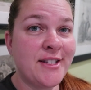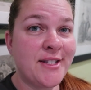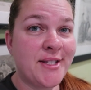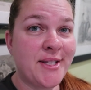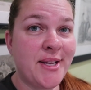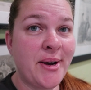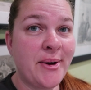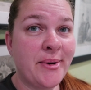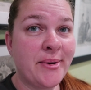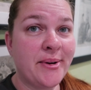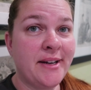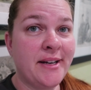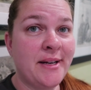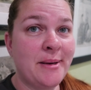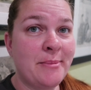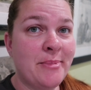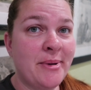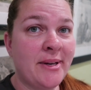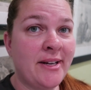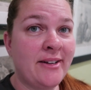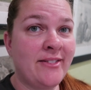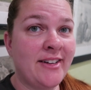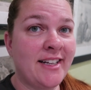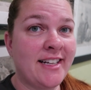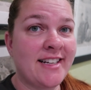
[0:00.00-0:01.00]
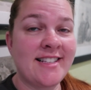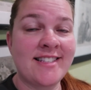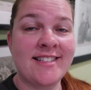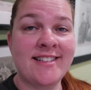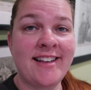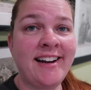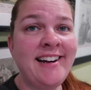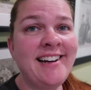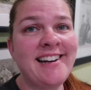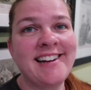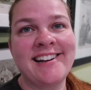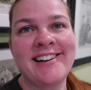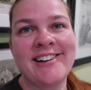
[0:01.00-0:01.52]
So in a bit of
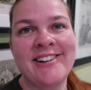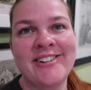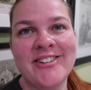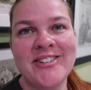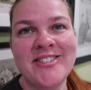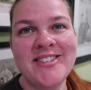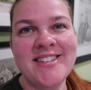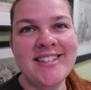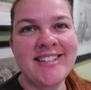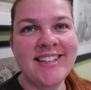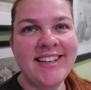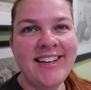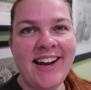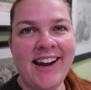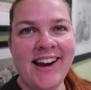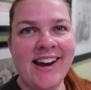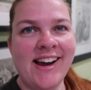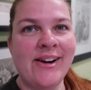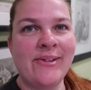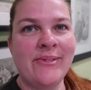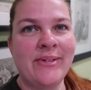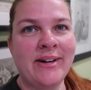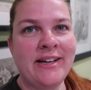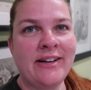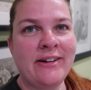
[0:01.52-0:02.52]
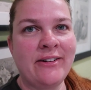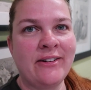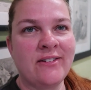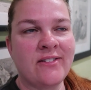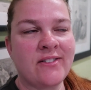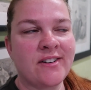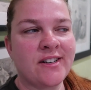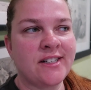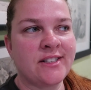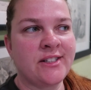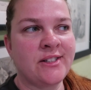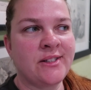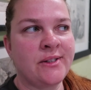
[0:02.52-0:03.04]
exciting news, today I went
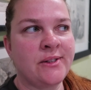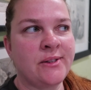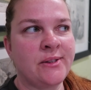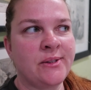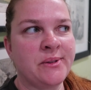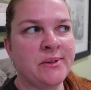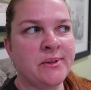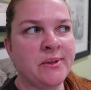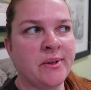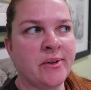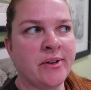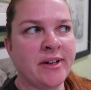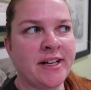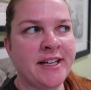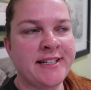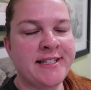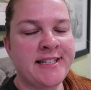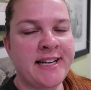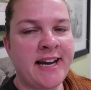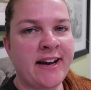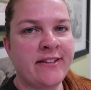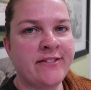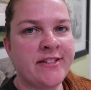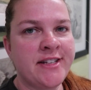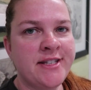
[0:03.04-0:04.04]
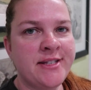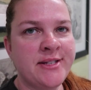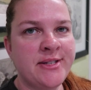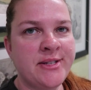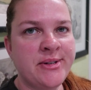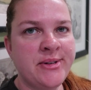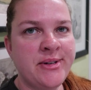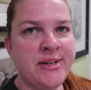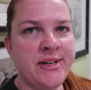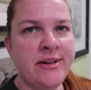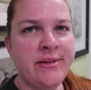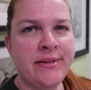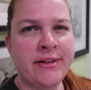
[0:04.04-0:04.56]
over to Lori Tavan's
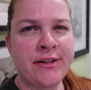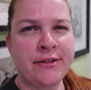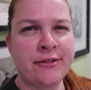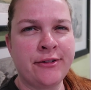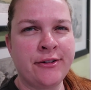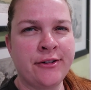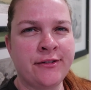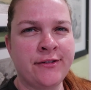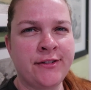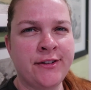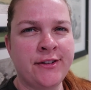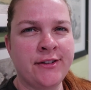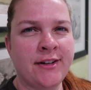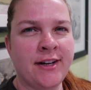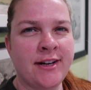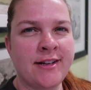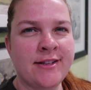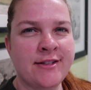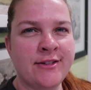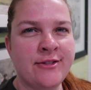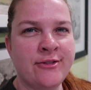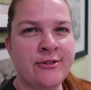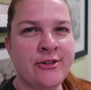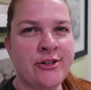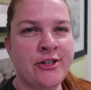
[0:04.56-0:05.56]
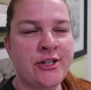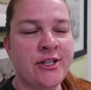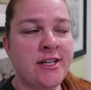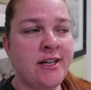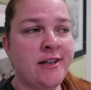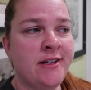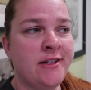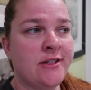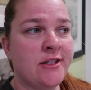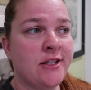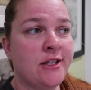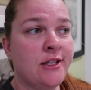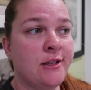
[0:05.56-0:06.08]
studio. I don't know if you guys know who she
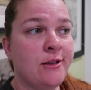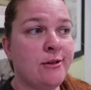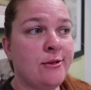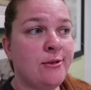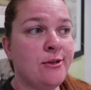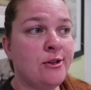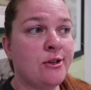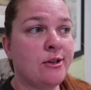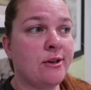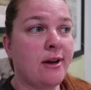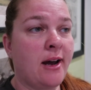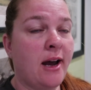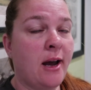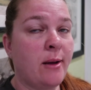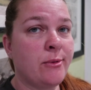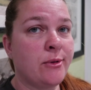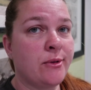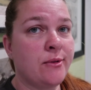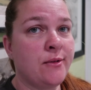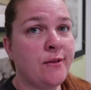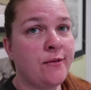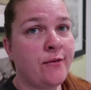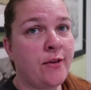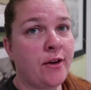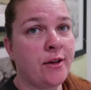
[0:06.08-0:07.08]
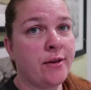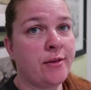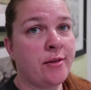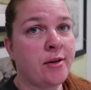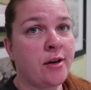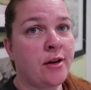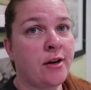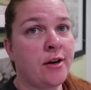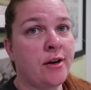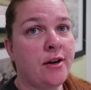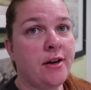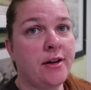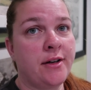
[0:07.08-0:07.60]
is. You should absolutely follow
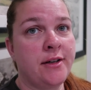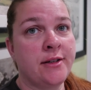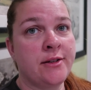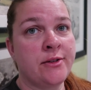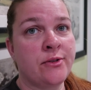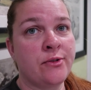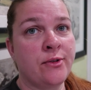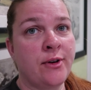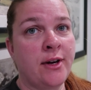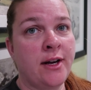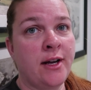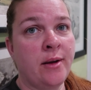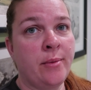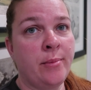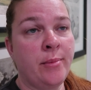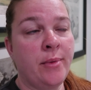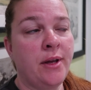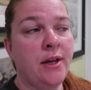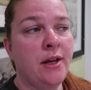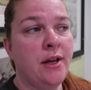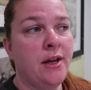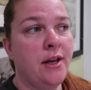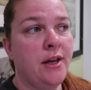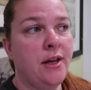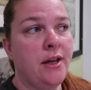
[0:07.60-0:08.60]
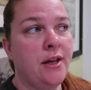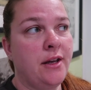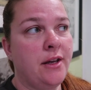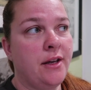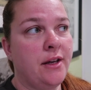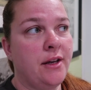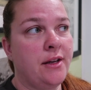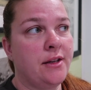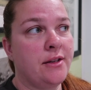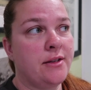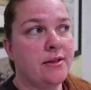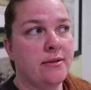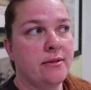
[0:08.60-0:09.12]
her on Instagram.
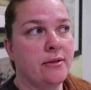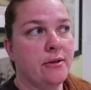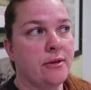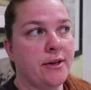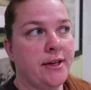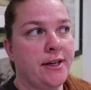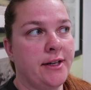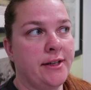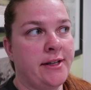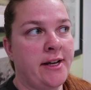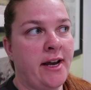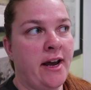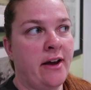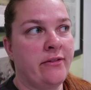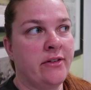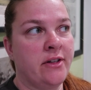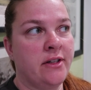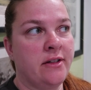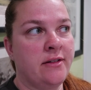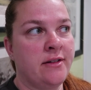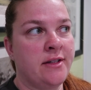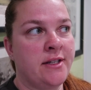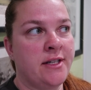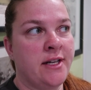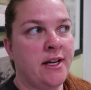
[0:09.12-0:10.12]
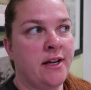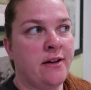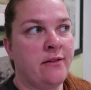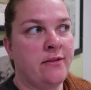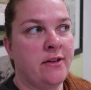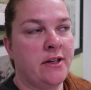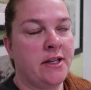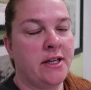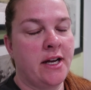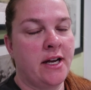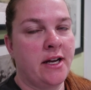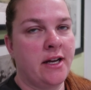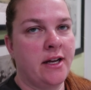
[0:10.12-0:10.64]
It's Lori Tavan, T A
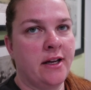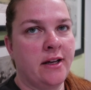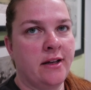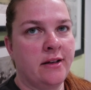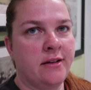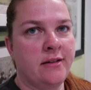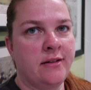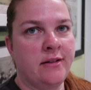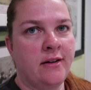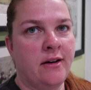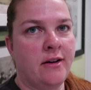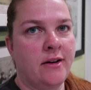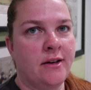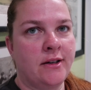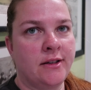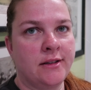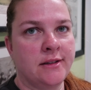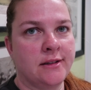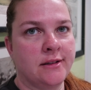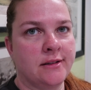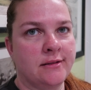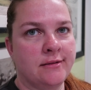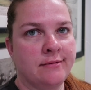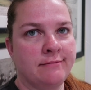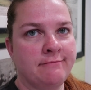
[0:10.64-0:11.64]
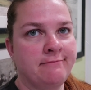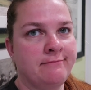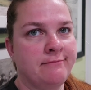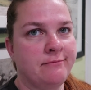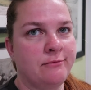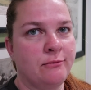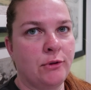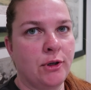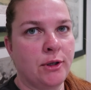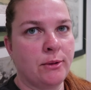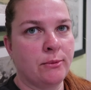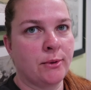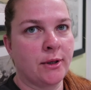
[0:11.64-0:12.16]
V A N, all
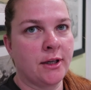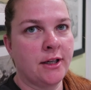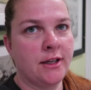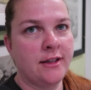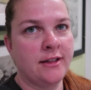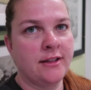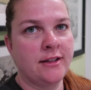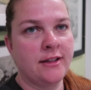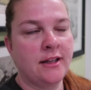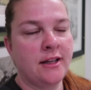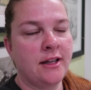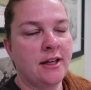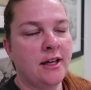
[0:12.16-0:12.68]
one word.